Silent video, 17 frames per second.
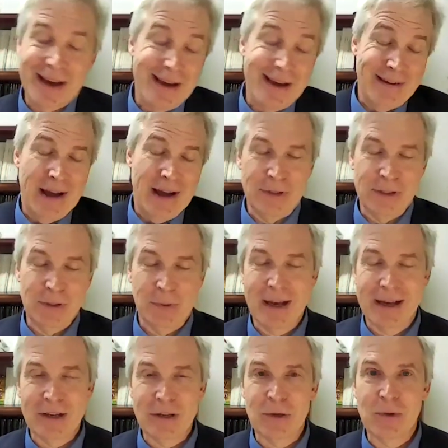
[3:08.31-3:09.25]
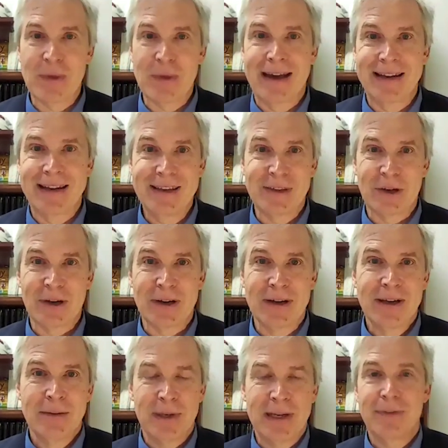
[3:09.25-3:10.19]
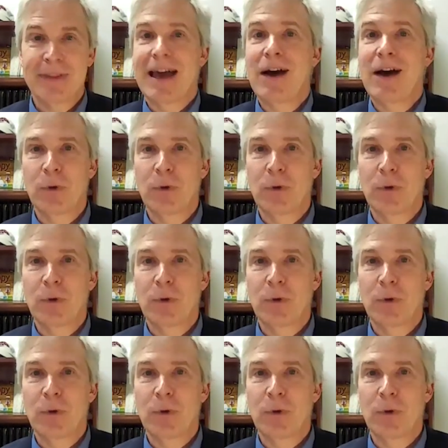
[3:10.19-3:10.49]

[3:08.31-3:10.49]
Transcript: Now, obviously, we're not going to do that either, but even